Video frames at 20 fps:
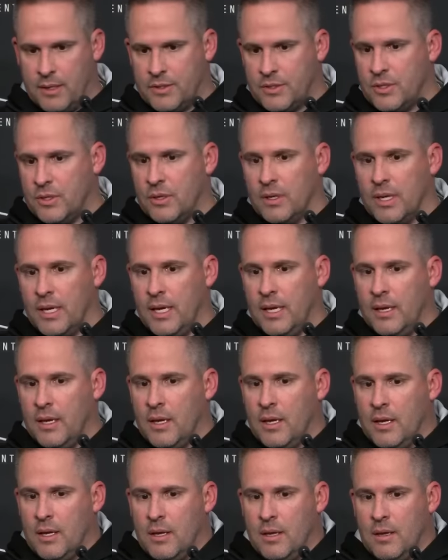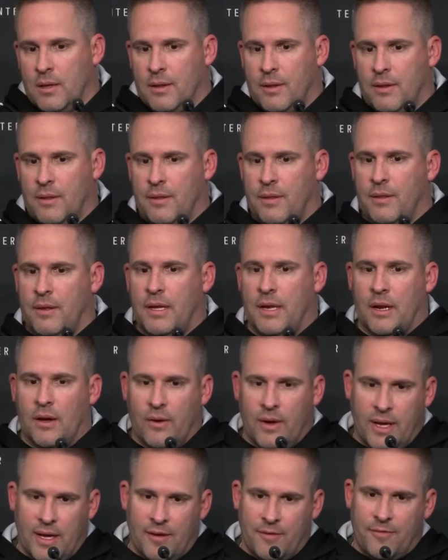Certainly, you
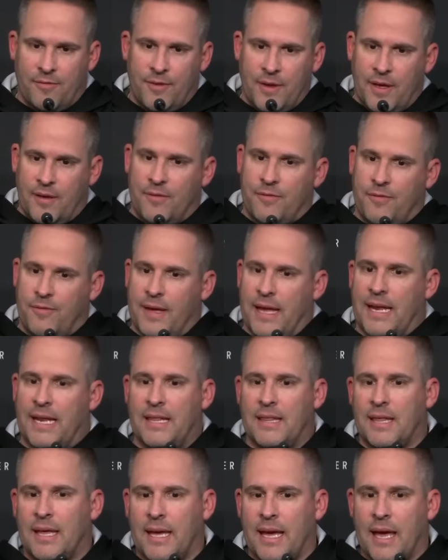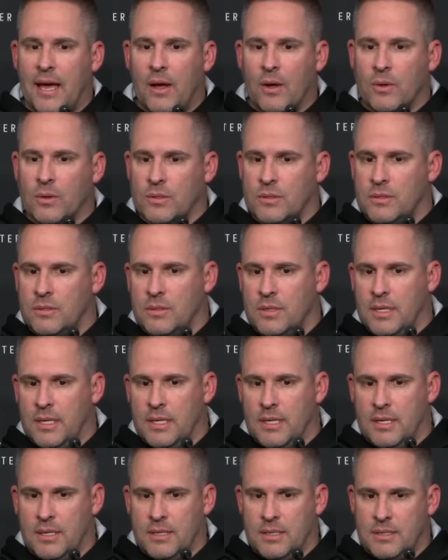know, if anything else
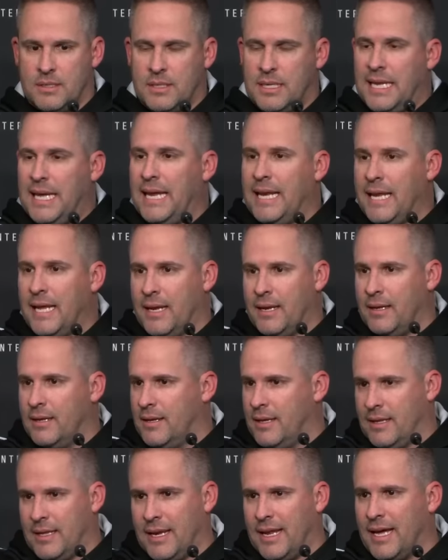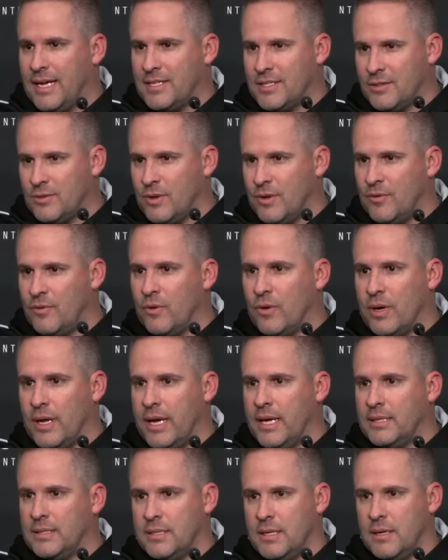is needed in the next 3 or 4
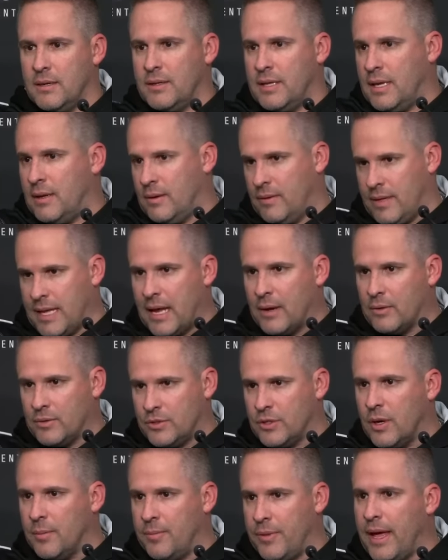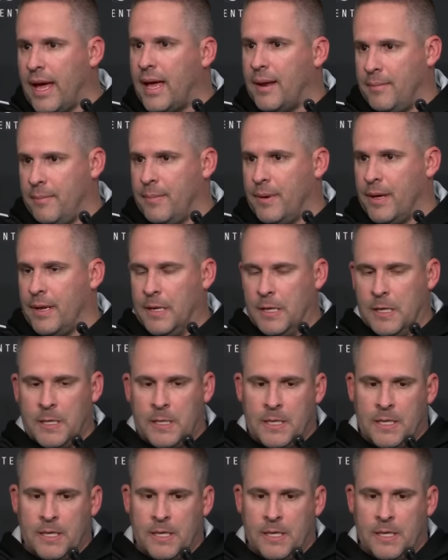days here, then that'll trump that. But,